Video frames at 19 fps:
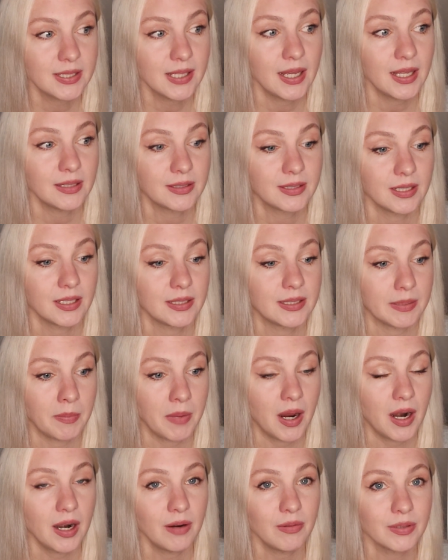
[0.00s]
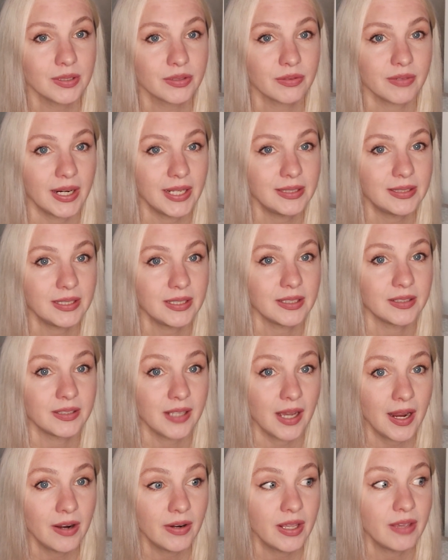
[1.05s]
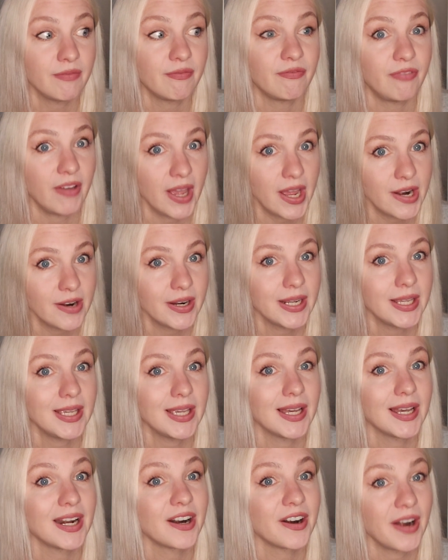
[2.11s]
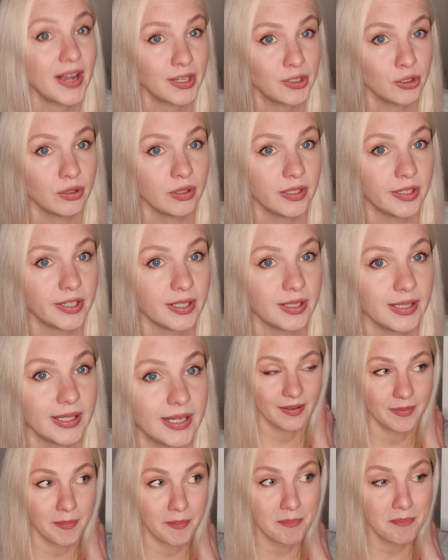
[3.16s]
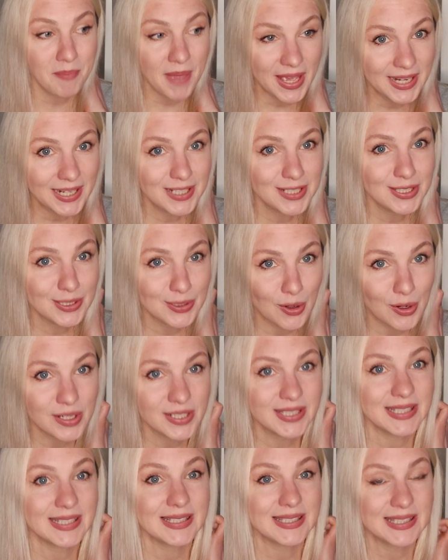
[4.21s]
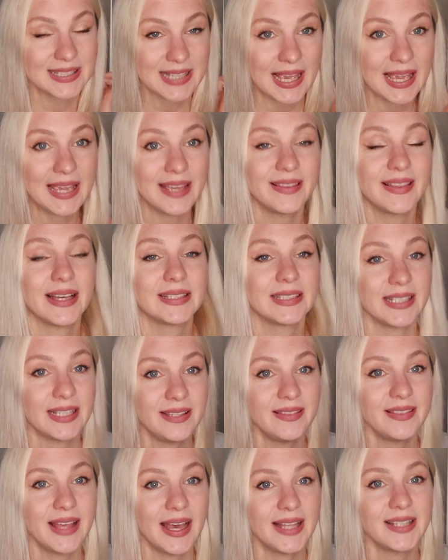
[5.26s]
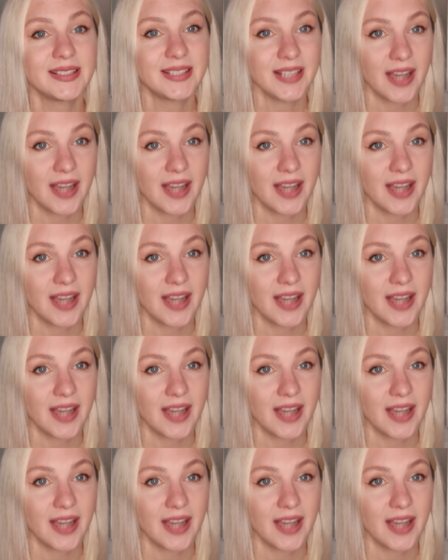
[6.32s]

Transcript: that Tamara was writing a diary very regularly. Many sources say that in that